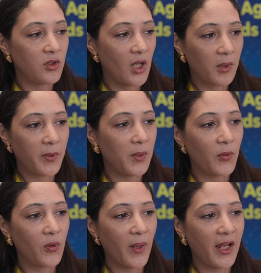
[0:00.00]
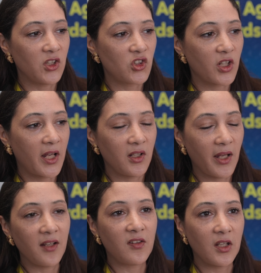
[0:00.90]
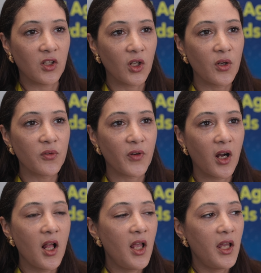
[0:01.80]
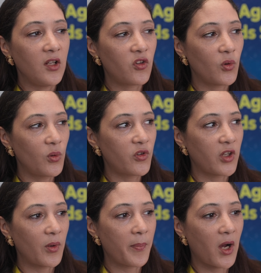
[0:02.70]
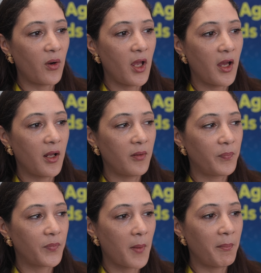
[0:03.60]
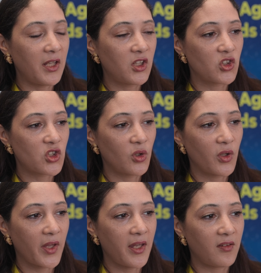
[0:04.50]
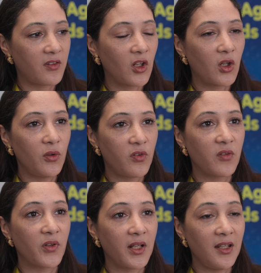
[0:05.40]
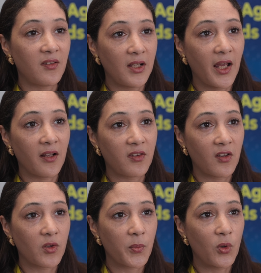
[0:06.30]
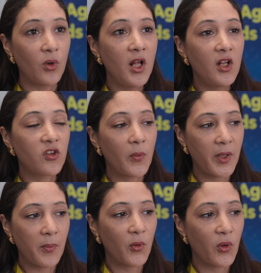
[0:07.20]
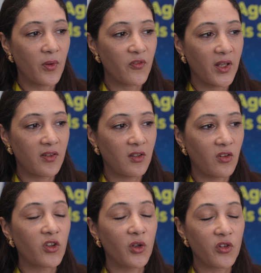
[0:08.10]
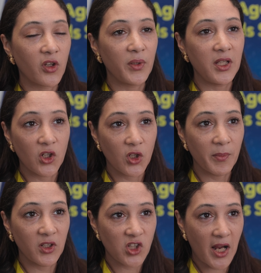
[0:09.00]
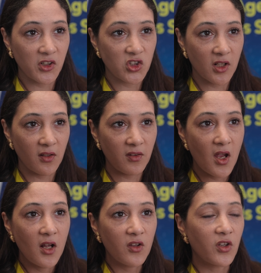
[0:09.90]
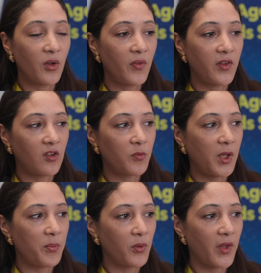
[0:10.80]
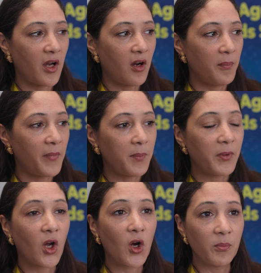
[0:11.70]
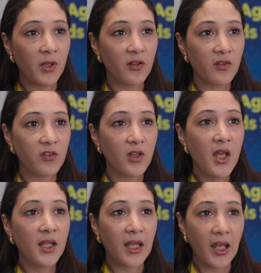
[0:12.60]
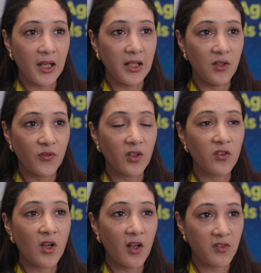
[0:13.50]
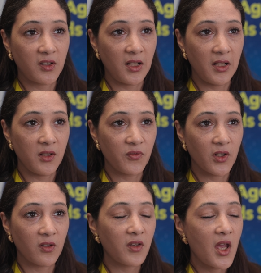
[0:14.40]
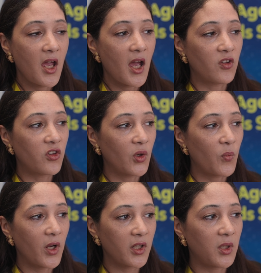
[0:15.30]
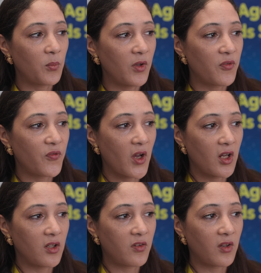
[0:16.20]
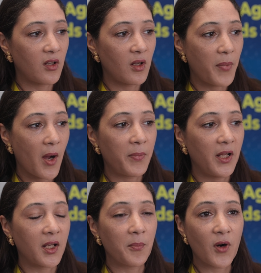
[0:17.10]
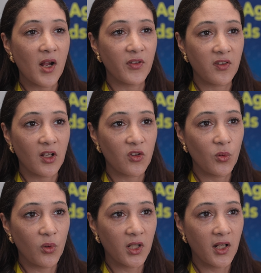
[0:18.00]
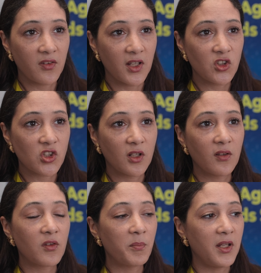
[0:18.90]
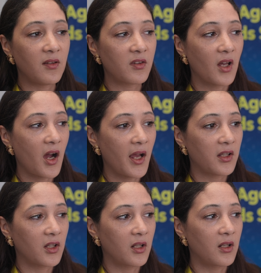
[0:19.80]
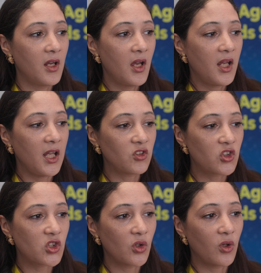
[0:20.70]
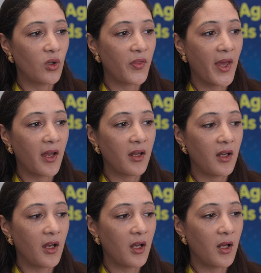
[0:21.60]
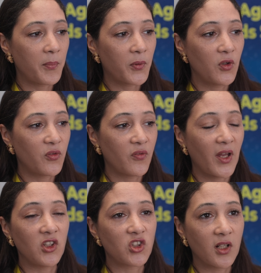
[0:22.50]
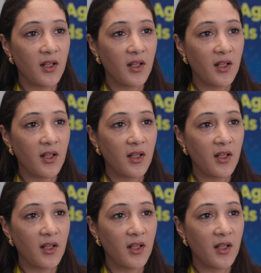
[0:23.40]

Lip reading: young people who are aged 18 and over, it's also about making sure that it's inclusive and easily accessible to people who are facing socioeconomic challenges. So this is people that are maybe homeless, care leavers, custody leavers. And so working with third public and private sector organisations means that I can ensure that proof of age and